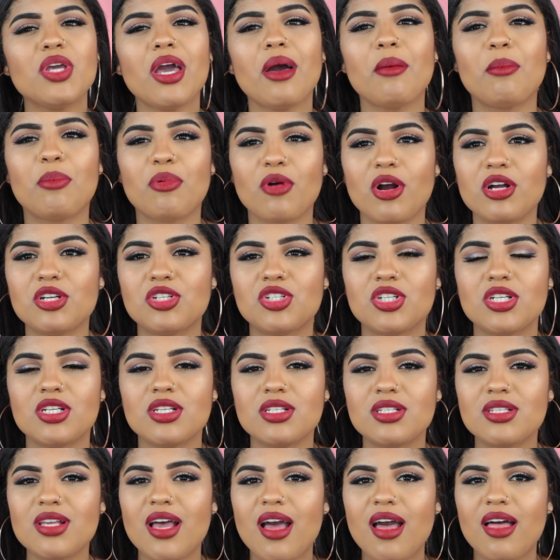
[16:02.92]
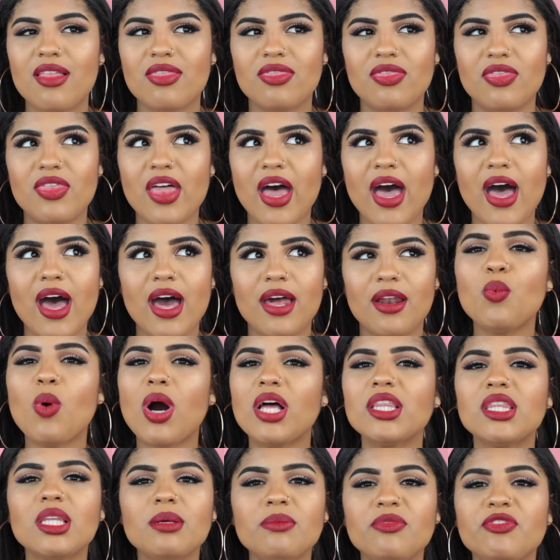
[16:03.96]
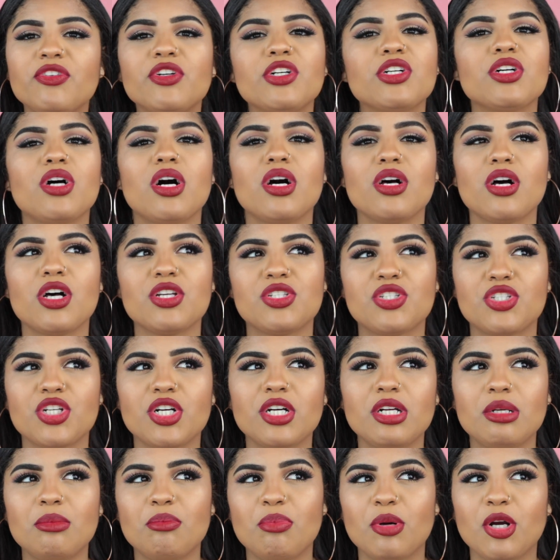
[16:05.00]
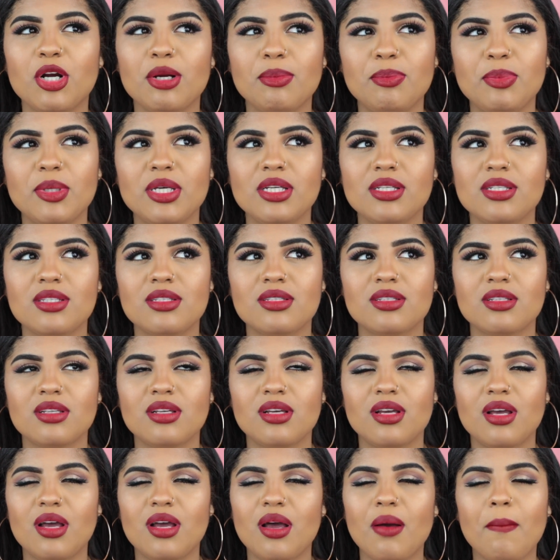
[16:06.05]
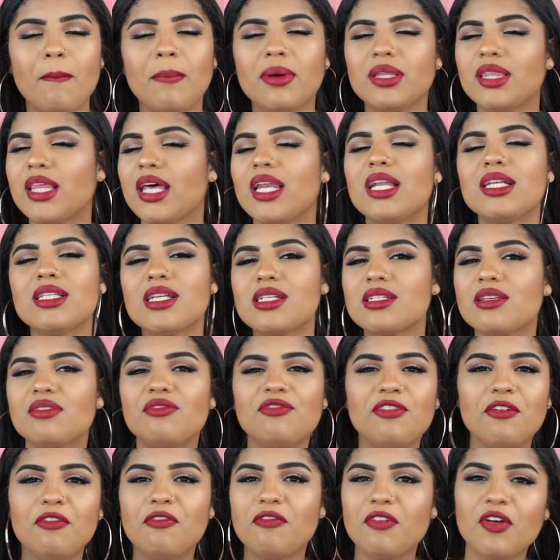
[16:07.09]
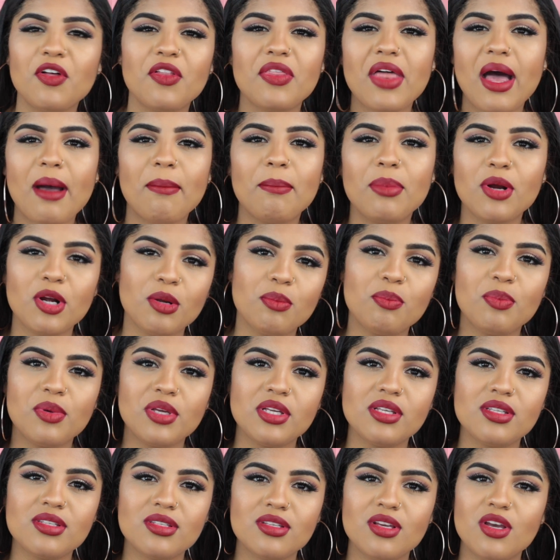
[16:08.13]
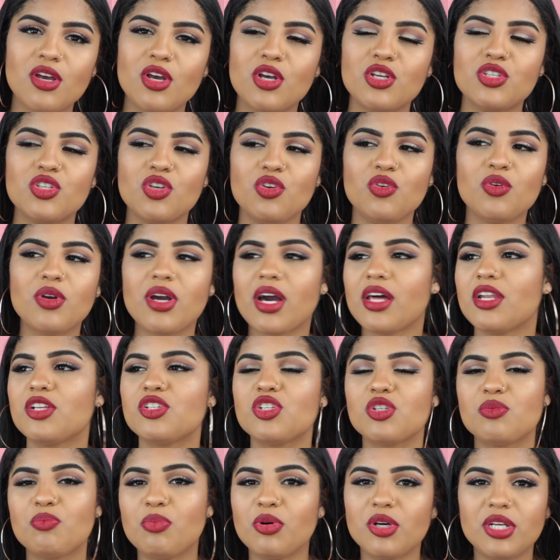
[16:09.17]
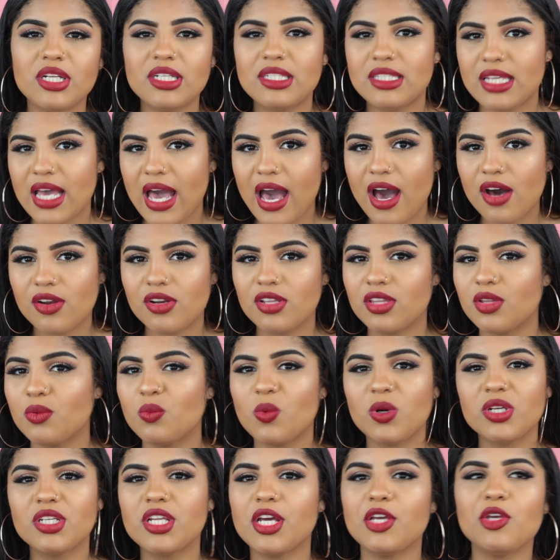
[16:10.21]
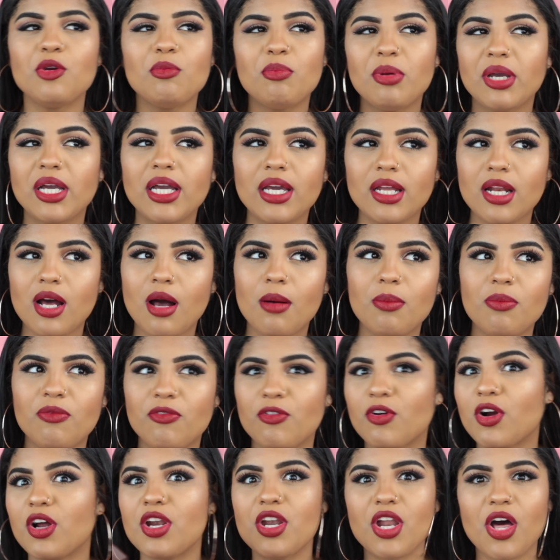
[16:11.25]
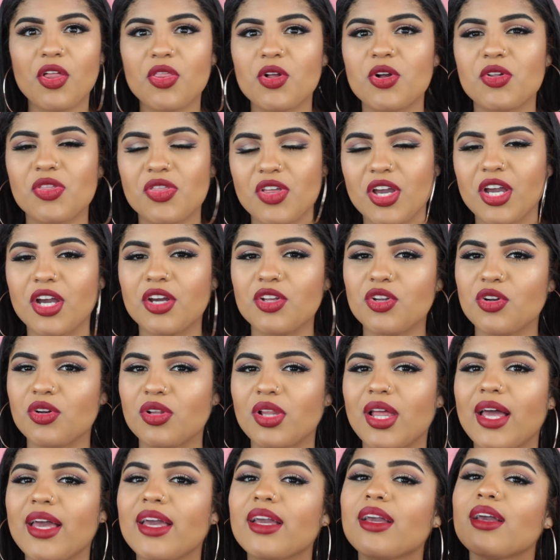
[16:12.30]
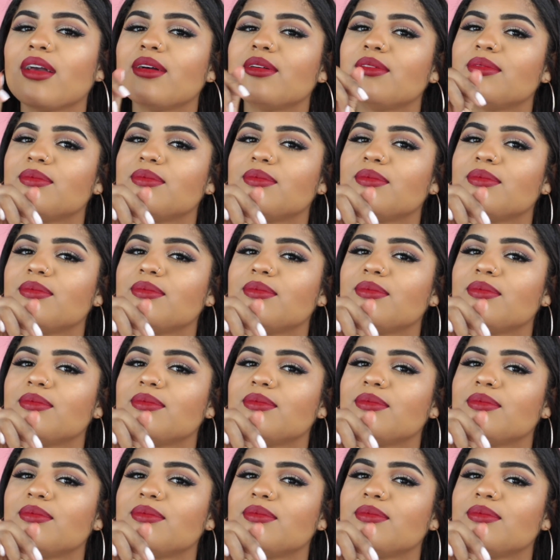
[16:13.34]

you get brushes that you want them for a certain purpose, but then it doesn't fulfill that purpose, so you kind of just put it down, and then one day you pick it up for another thing and you're like,